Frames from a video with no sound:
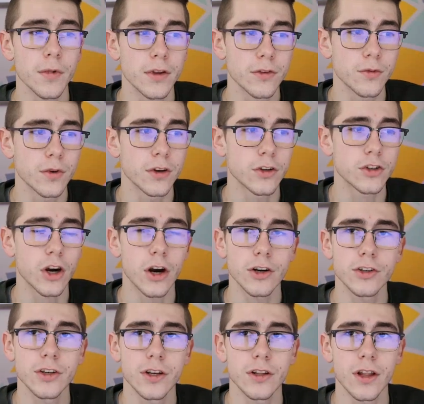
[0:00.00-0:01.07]
because when you're
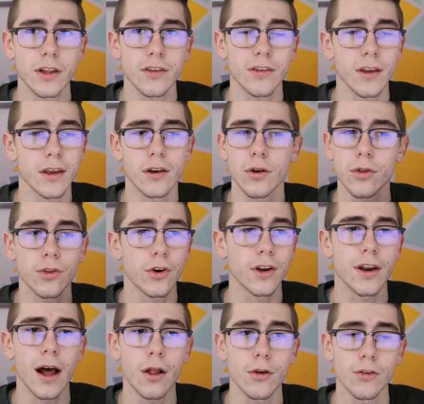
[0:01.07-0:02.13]
charging, let's say,
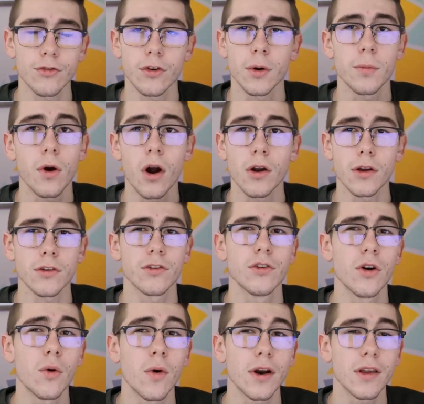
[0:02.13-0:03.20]
$30 for a product, you
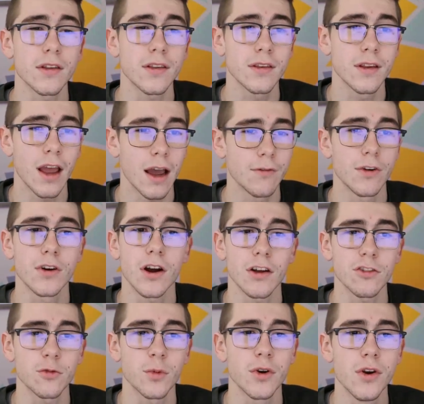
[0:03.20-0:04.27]
don't want to have your
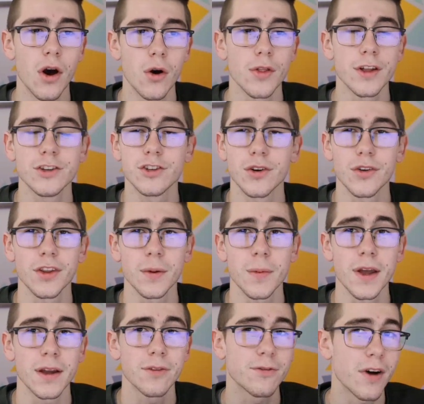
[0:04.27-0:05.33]
customer know that you're only
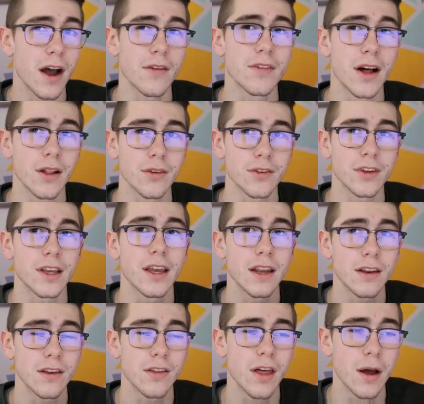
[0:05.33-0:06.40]
paying $5 to get
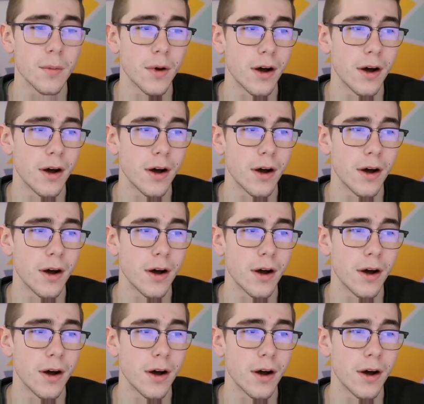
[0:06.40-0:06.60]
it to them.